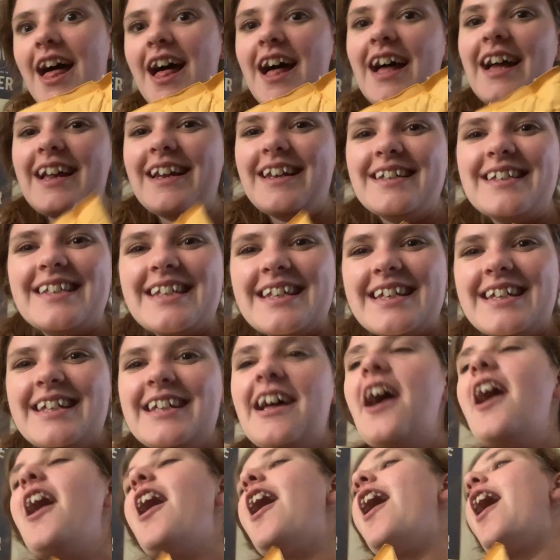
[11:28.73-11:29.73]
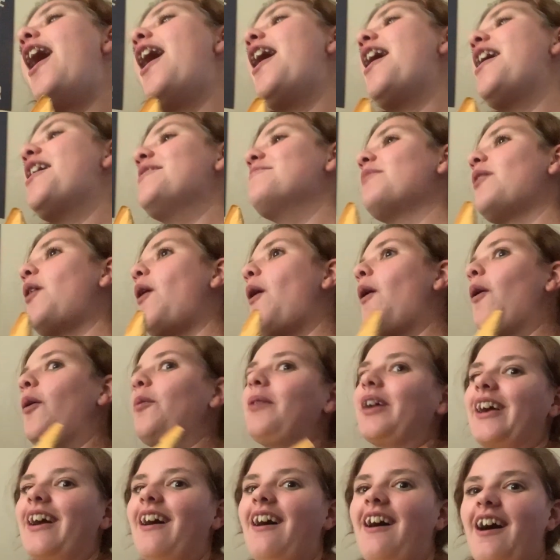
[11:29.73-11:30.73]
It isn't. Oh my
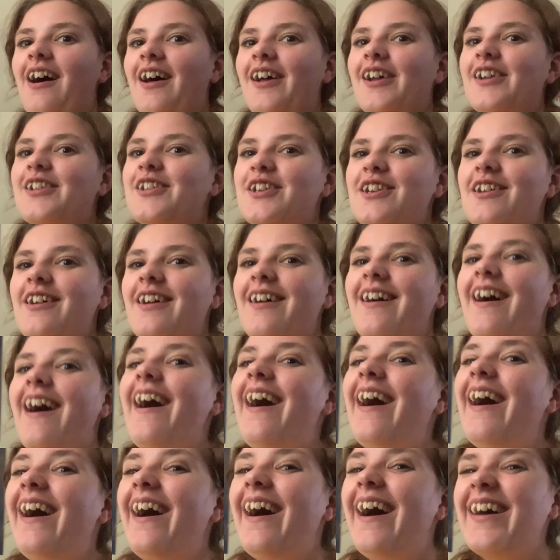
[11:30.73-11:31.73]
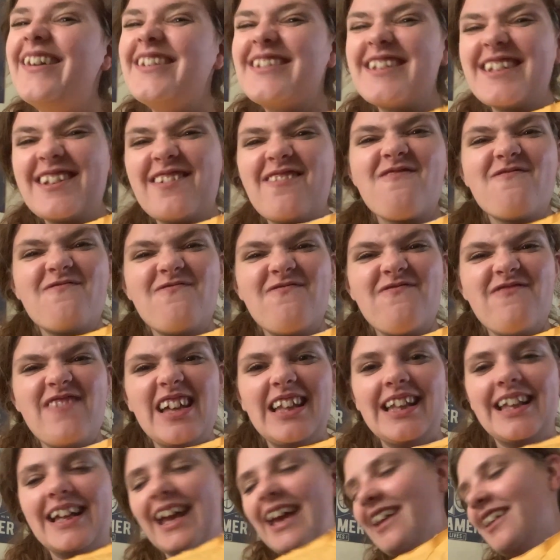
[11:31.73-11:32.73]
gosh. Just
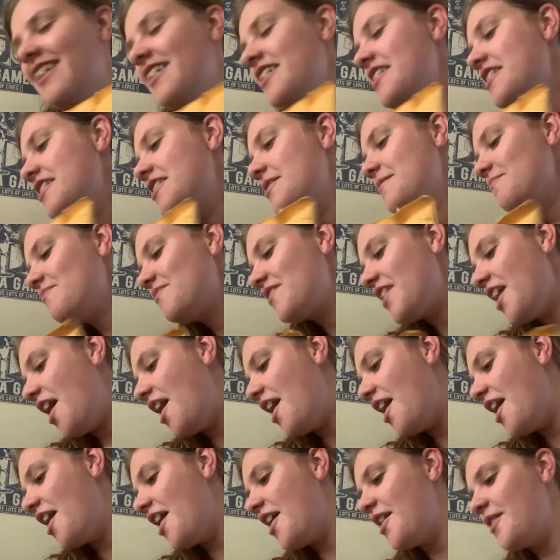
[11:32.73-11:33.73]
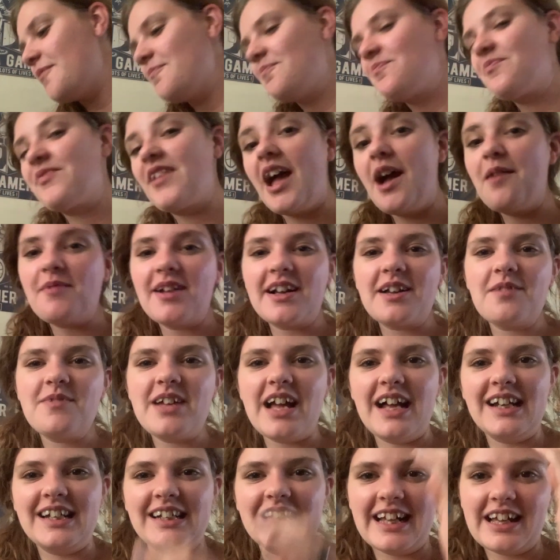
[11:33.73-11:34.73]
feeling it. I'm not going to be
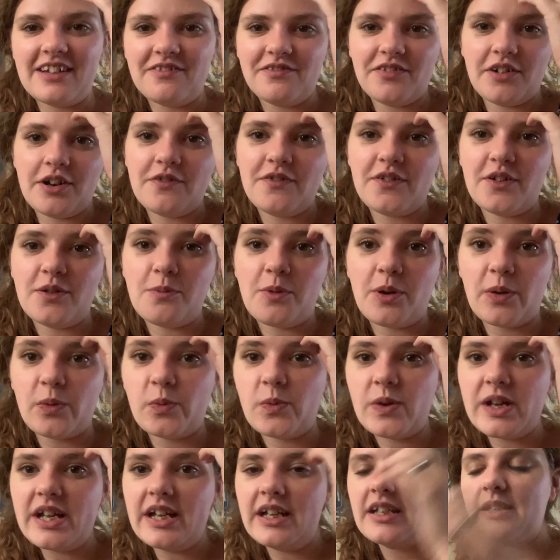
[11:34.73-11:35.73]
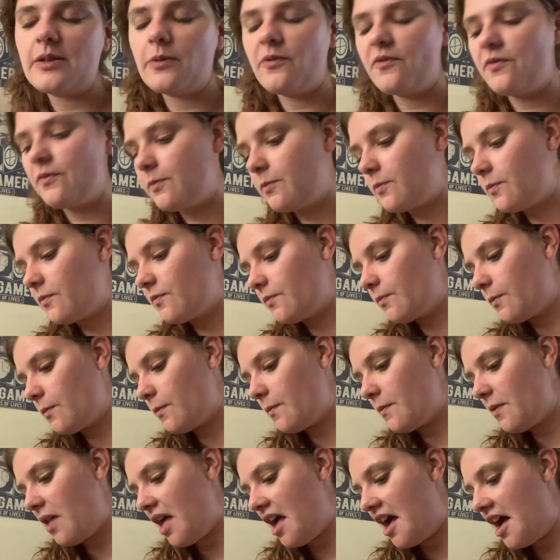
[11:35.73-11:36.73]
editing it for a few more weeks
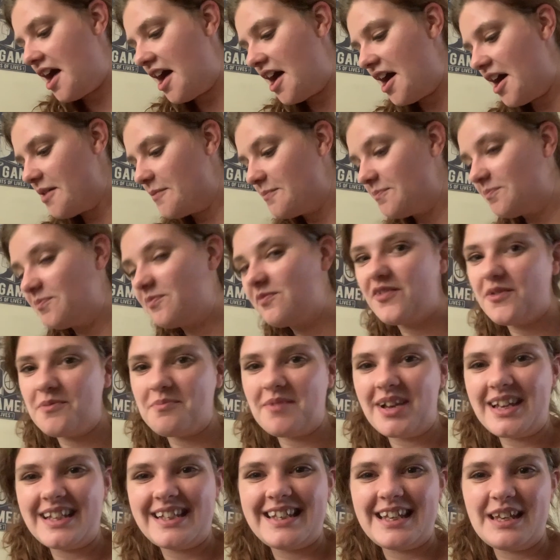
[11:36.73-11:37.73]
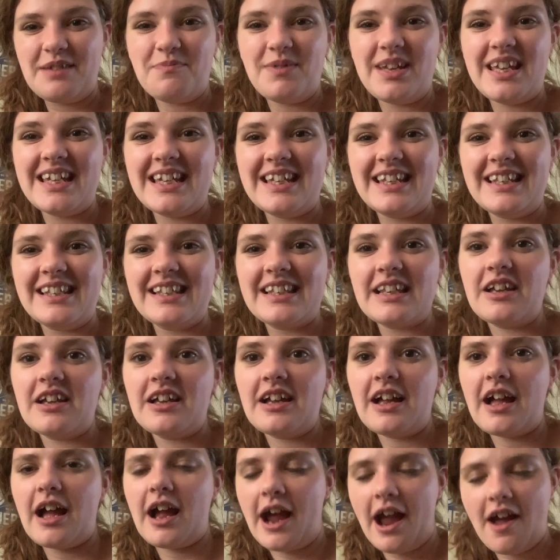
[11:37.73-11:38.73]
from my CPs.
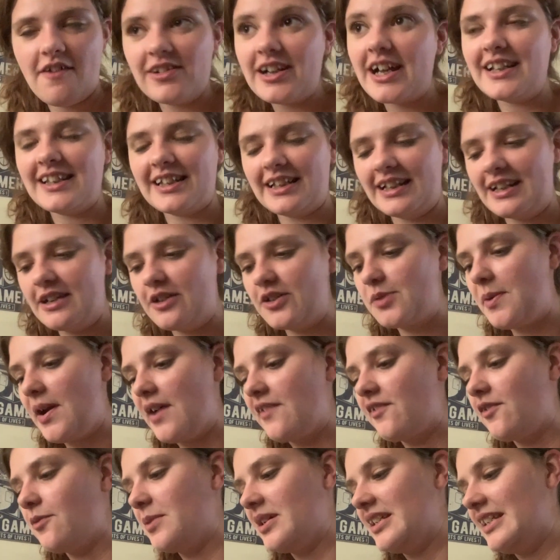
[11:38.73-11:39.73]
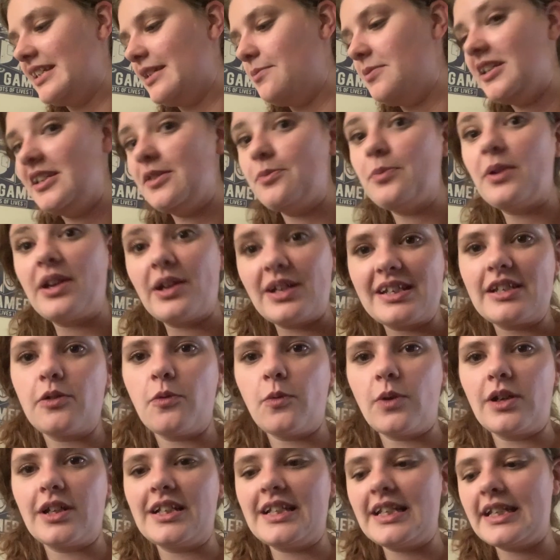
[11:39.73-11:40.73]
I haven't gotten the notes back from my CPs, but I still
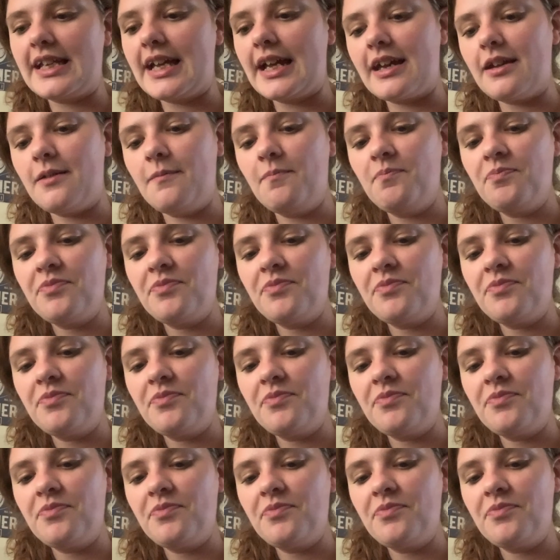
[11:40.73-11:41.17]
wanted to get it.